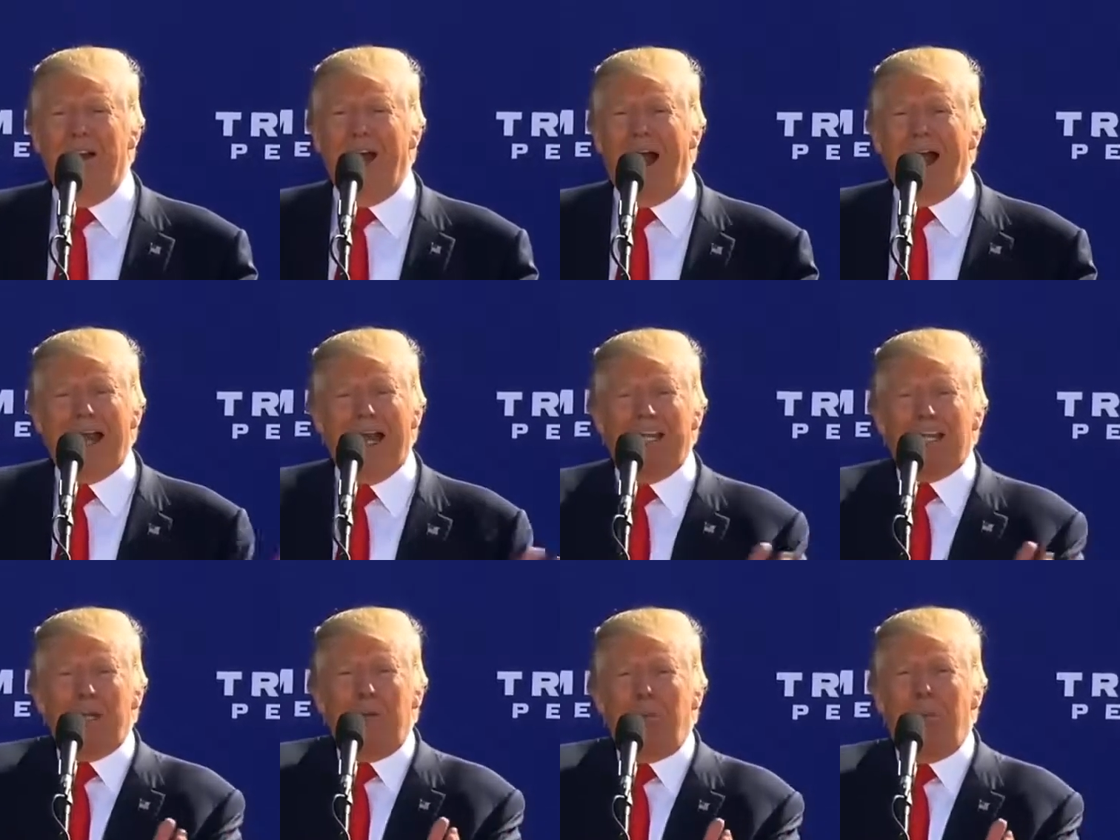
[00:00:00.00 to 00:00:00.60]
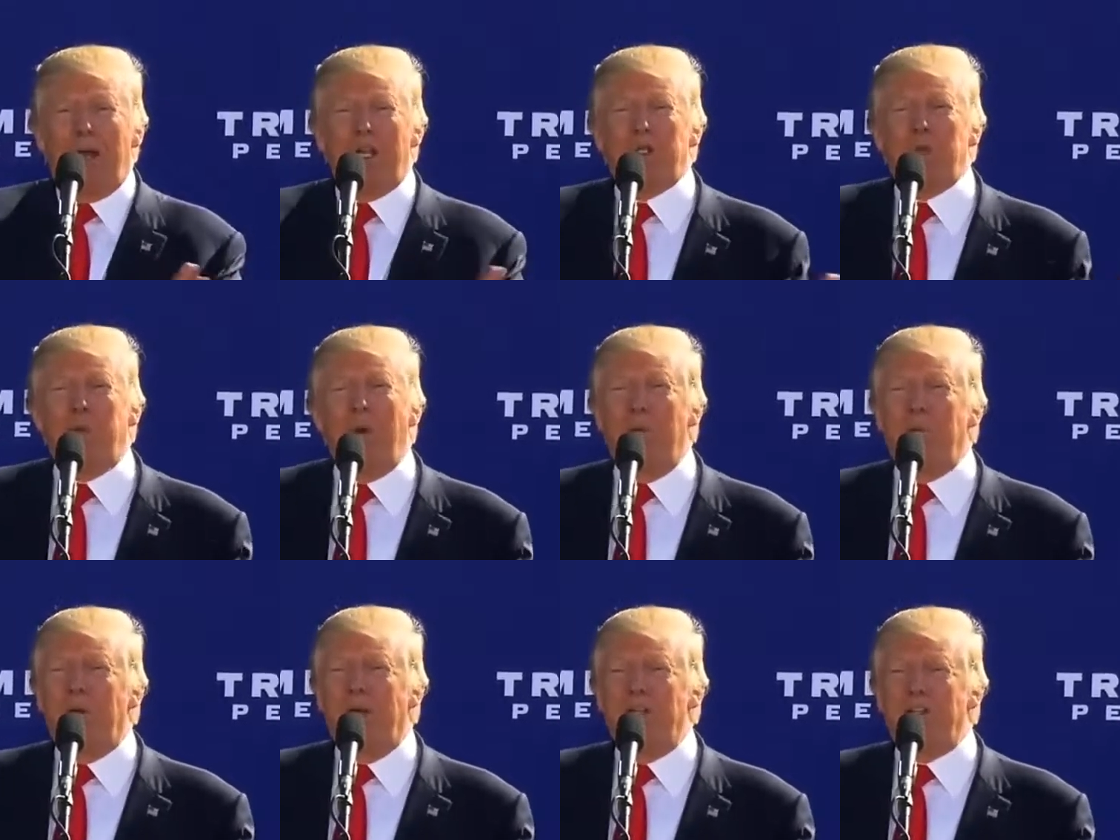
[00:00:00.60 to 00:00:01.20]
I got the best
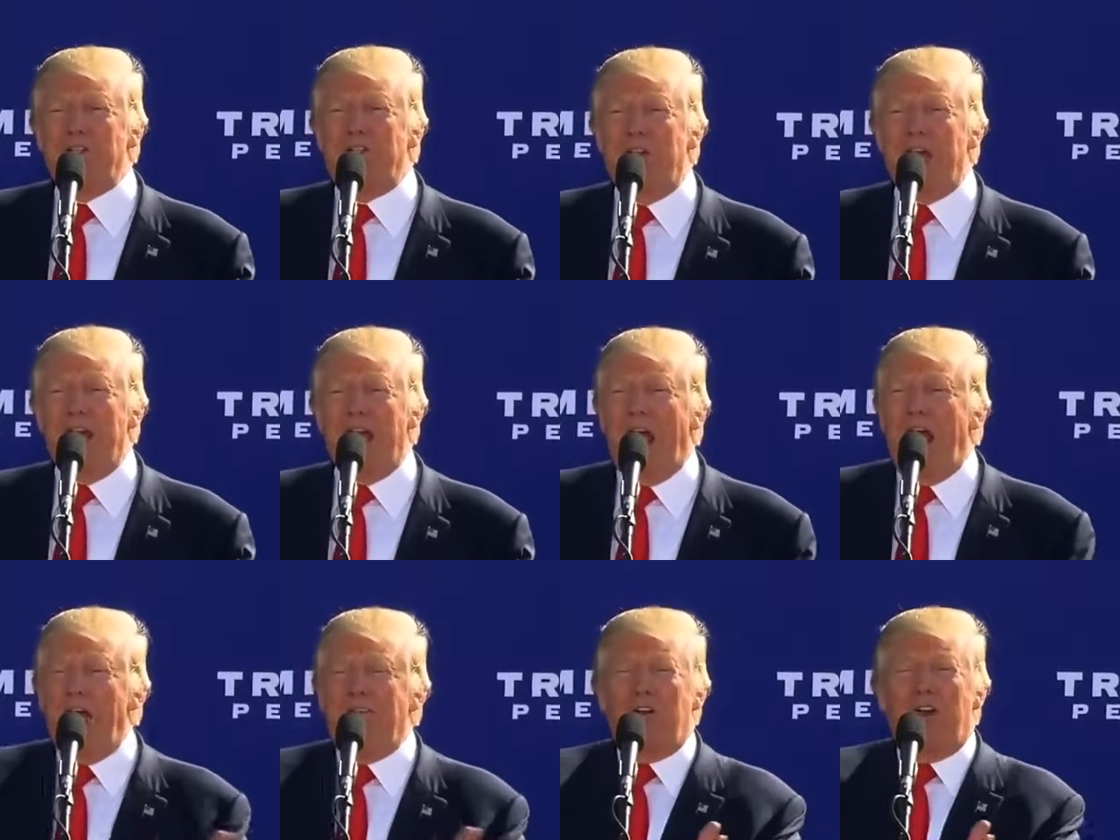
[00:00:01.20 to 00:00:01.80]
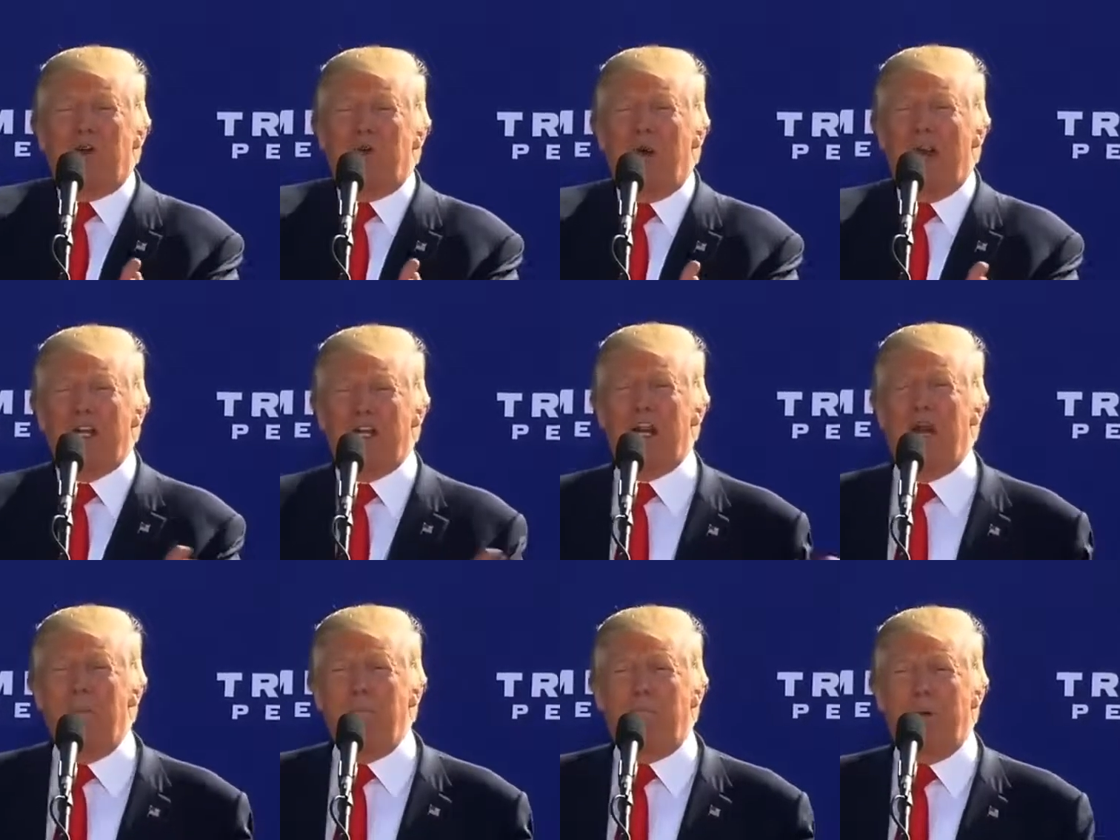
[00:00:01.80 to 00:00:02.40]
publicity. I have a
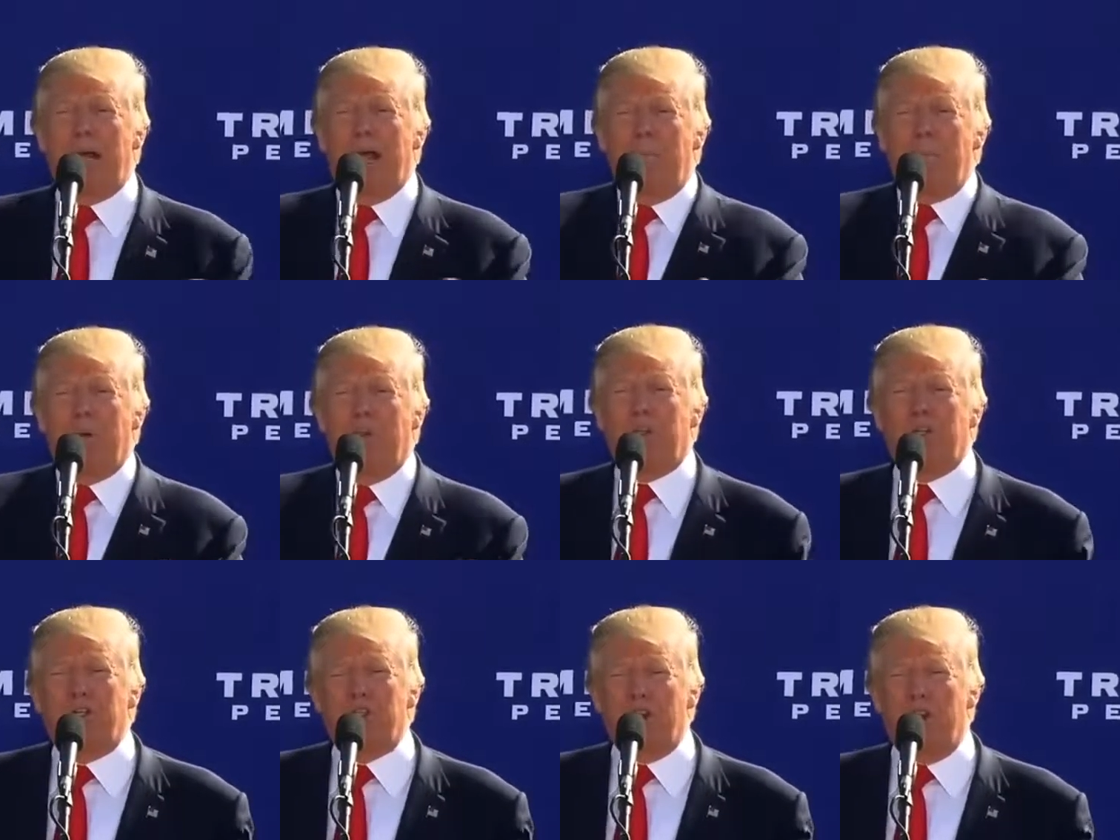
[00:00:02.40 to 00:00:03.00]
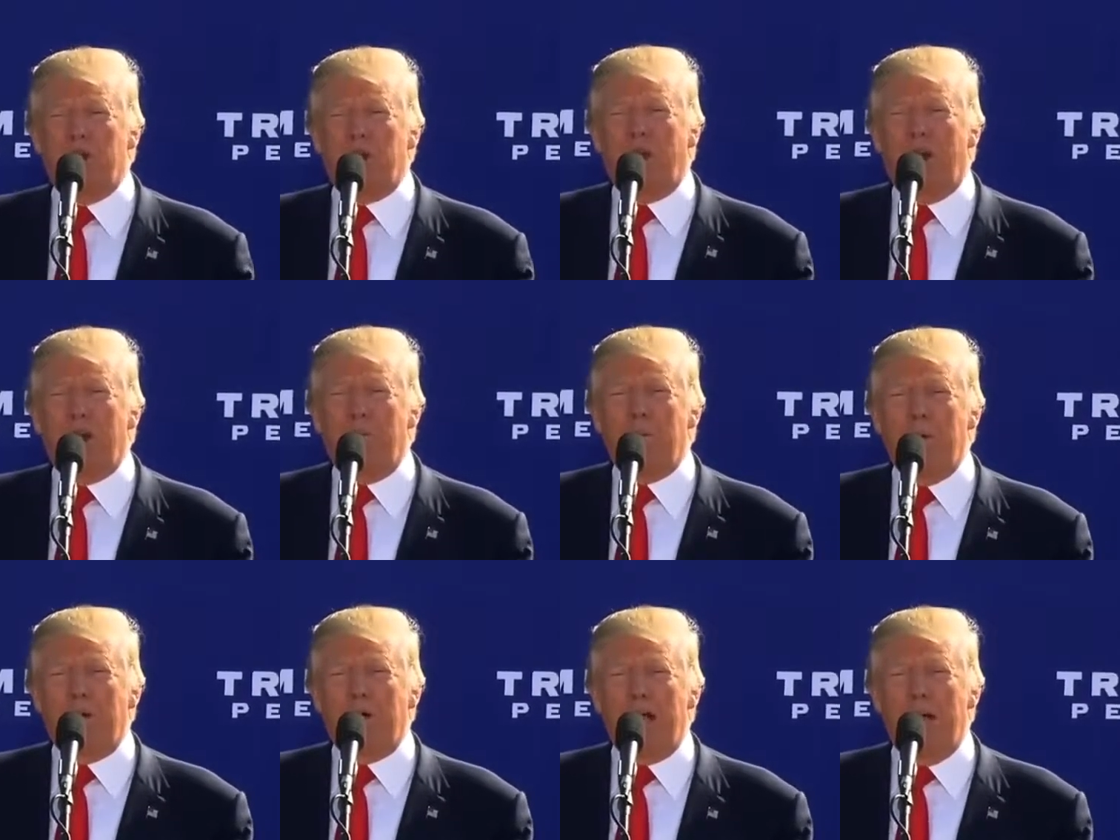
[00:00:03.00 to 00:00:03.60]
great company. I built this
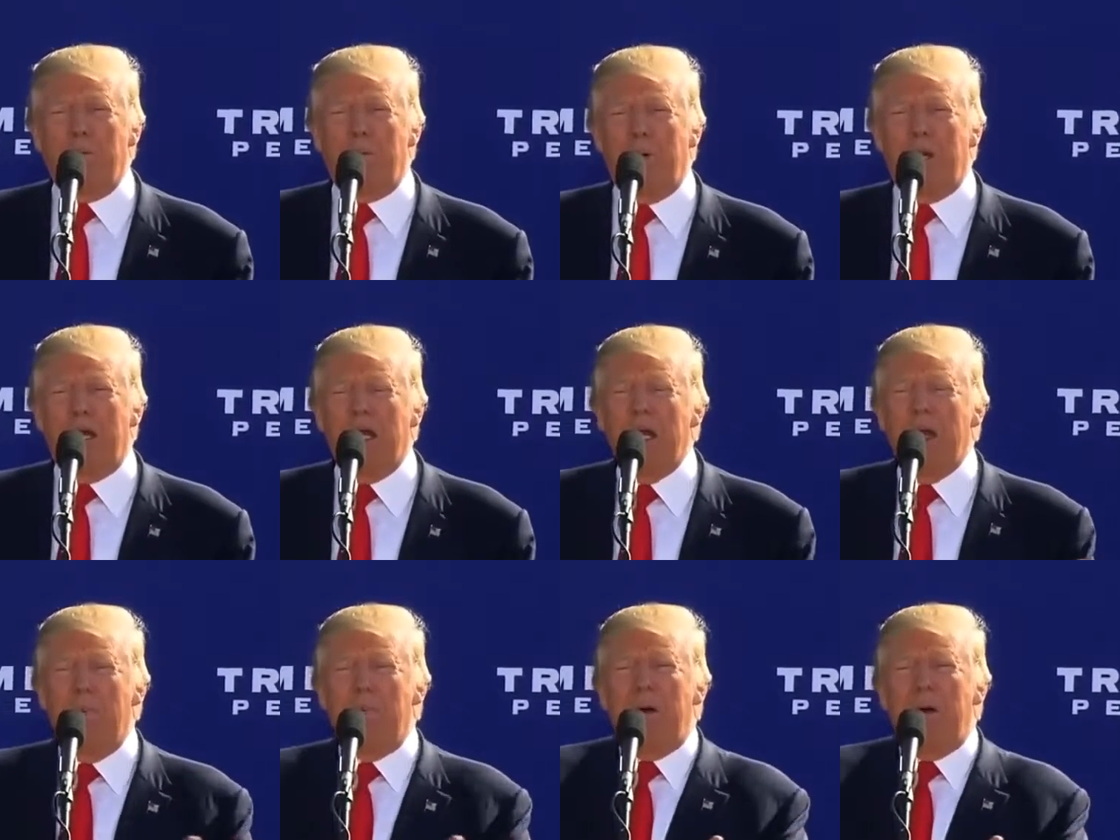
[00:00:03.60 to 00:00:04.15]
incredible company.